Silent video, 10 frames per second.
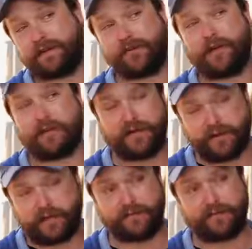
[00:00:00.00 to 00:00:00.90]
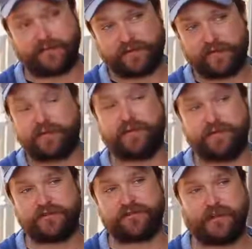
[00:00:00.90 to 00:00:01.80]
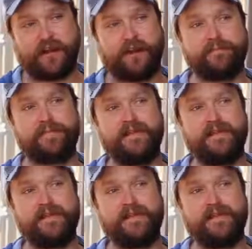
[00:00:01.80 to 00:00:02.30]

experimented with stem inclusion on